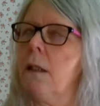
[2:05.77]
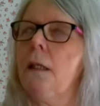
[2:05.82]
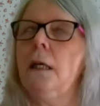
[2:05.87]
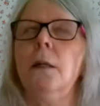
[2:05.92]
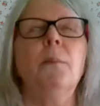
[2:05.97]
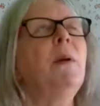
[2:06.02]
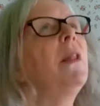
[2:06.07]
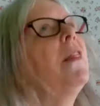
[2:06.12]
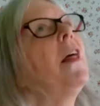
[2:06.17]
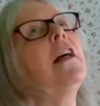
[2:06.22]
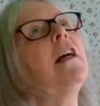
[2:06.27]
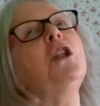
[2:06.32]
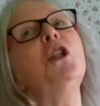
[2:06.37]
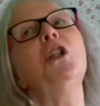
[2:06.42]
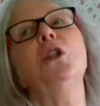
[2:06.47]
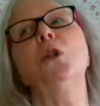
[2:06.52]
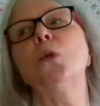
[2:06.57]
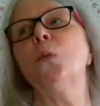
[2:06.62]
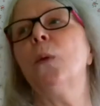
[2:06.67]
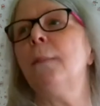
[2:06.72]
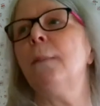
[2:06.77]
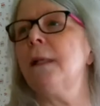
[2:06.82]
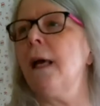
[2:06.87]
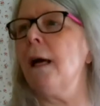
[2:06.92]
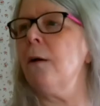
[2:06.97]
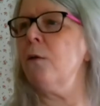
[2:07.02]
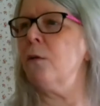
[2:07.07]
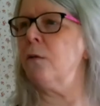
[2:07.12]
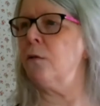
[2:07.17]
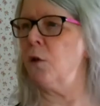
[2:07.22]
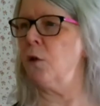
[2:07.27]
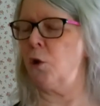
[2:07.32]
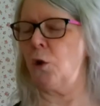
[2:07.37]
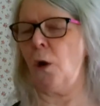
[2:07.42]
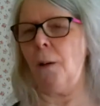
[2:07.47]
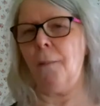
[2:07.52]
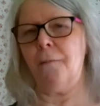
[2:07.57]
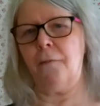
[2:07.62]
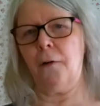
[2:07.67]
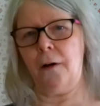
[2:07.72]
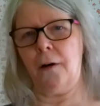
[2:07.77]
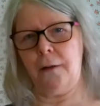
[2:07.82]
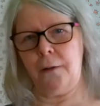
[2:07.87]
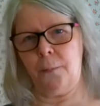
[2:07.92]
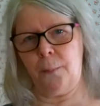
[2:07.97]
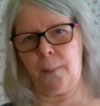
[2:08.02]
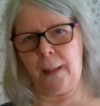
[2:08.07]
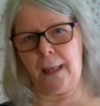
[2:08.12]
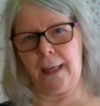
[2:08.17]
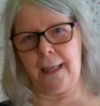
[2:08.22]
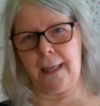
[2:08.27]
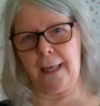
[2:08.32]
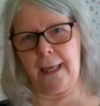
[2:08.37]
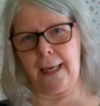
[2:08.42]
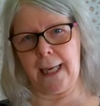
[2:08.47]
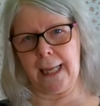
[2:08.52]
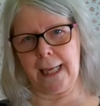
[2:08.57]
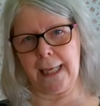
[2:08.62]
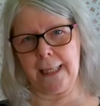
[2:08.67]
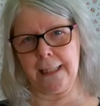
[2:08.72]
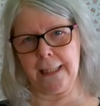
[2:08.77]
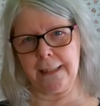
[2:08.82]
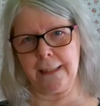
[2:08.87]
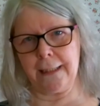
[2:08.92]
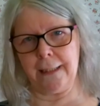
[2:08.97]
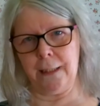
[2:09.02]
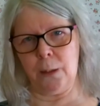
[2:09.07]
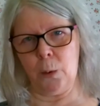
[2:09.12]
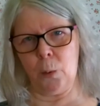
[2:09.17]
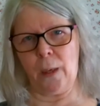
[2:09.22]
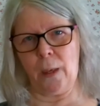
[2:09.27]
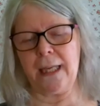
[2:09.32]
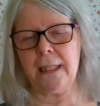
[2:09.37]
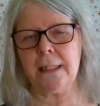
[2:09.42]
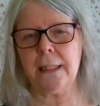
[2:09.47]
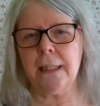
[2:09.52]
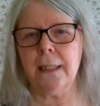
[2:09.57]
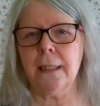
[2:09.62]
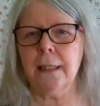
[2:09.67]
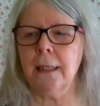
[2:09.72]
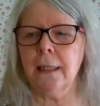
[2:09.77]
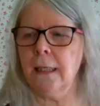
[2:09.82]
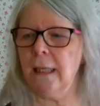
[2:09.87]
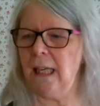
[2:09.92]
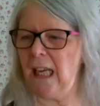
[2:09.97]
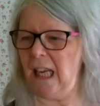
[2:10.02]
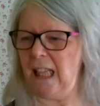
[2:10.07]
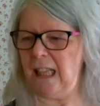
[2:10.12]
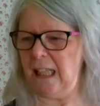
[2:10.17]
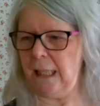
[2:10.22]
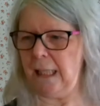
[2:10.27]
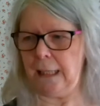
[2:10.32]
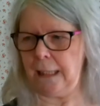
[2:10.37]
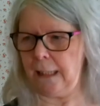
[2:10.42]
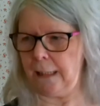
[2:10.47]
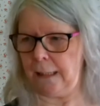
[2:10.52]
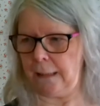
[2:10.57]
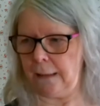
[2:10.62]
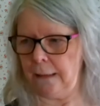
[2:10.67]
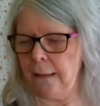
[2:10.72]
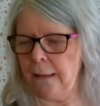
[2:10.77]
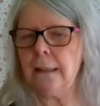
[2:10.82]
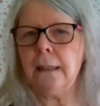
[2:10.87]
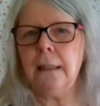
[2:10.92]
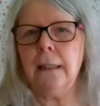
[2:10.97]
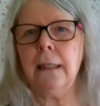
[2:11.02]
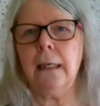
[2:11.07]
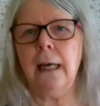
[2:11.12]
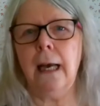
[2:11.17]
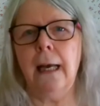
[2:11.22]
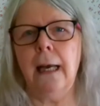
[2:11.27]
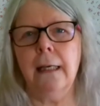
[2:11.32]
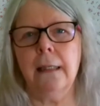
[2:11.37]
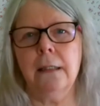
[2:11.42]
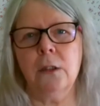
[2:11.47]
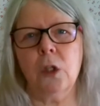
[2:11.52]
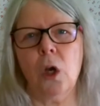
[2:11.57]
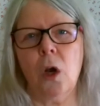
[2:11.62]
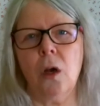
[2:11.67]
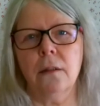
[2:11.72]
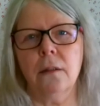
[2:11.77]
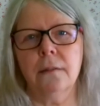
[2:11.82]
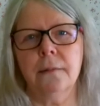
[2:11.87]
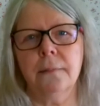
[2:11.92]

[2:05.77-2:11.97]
And with that she swept out of the shop followed by her ladies in waiting and the other hangers-on.